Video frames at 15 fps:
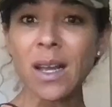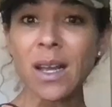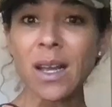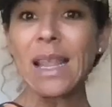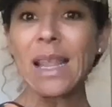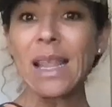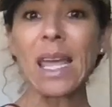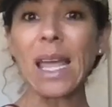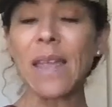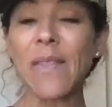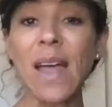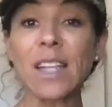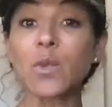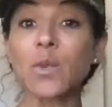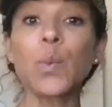Like, and
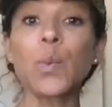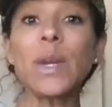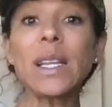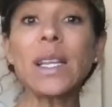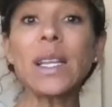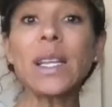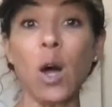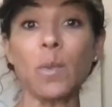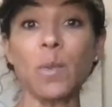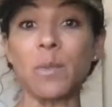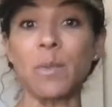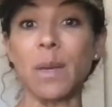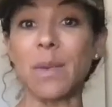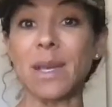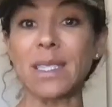that's really helped
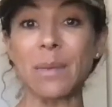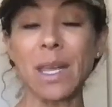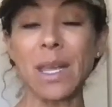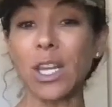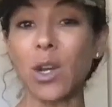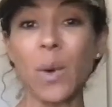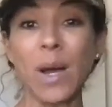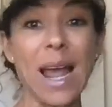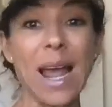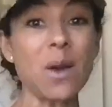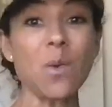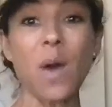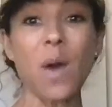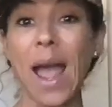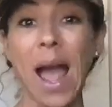me because I'm like, you know what?
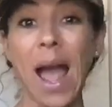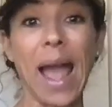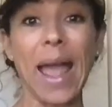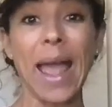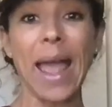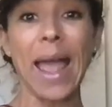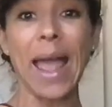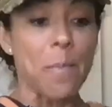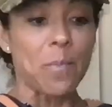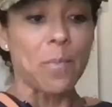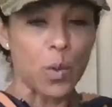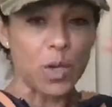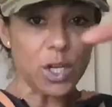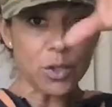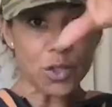
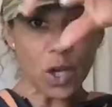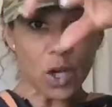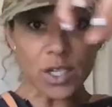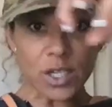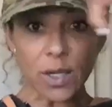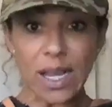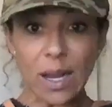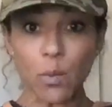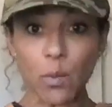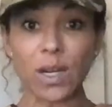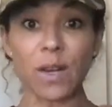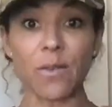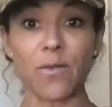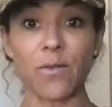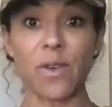When you start to get rid
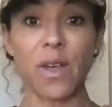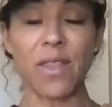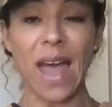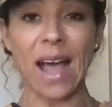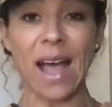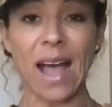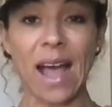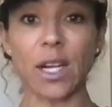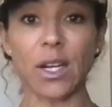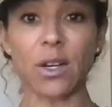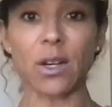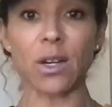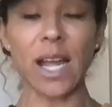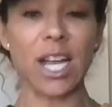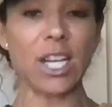of that
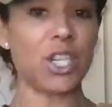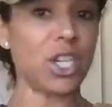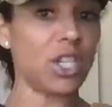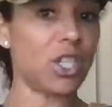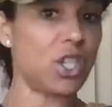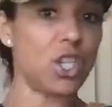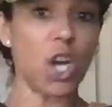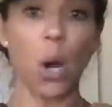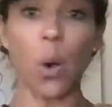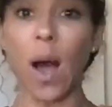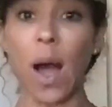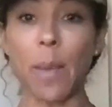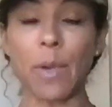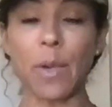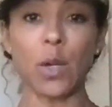clutter and just show
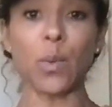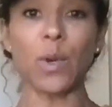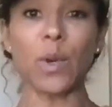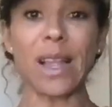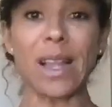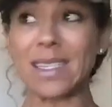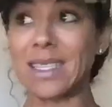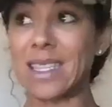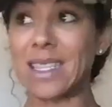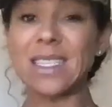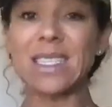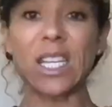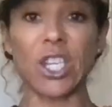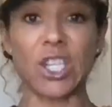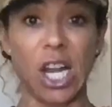up and you realize this
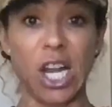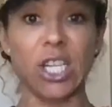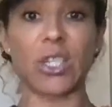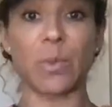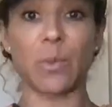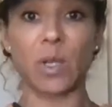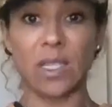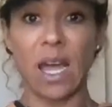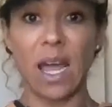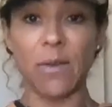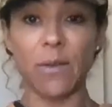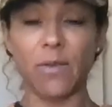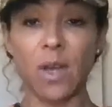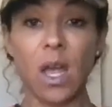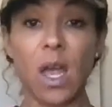can change someone's
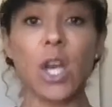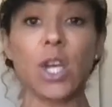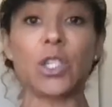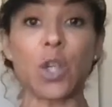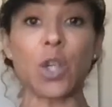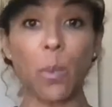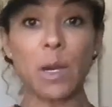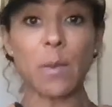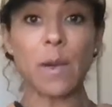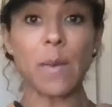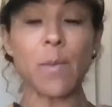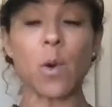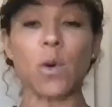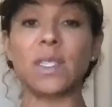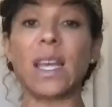life. So many
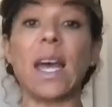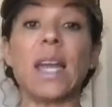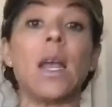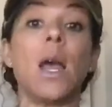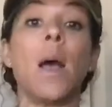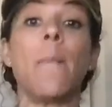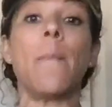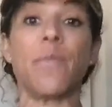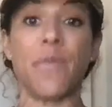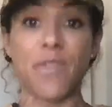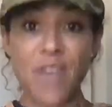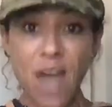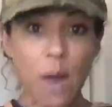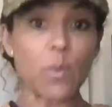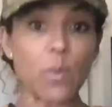people said,
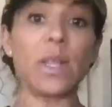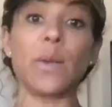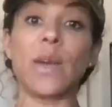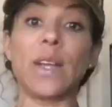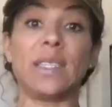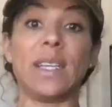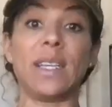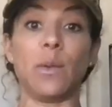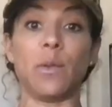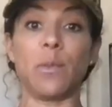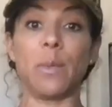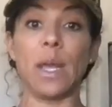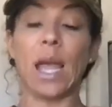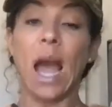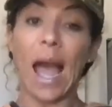that really resonated with
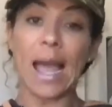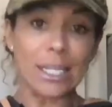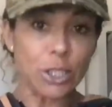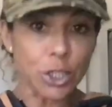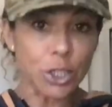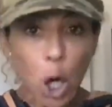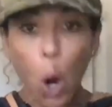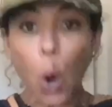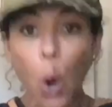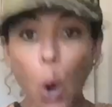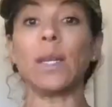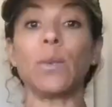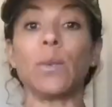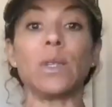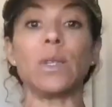me. I can
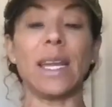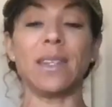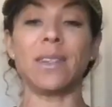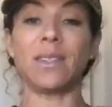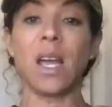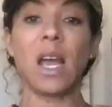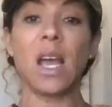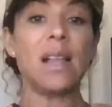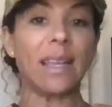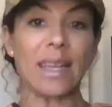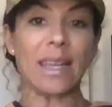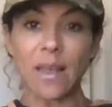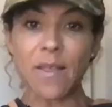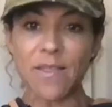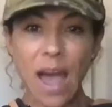totally relate.
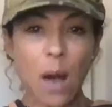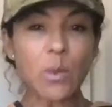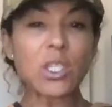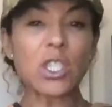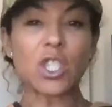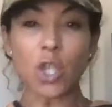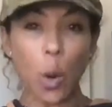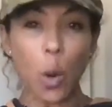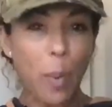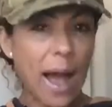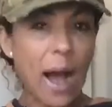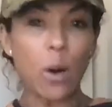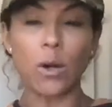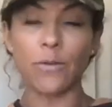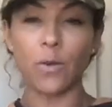Like, that was so
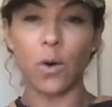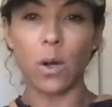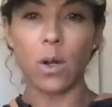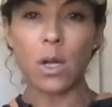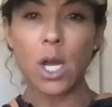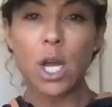powerful.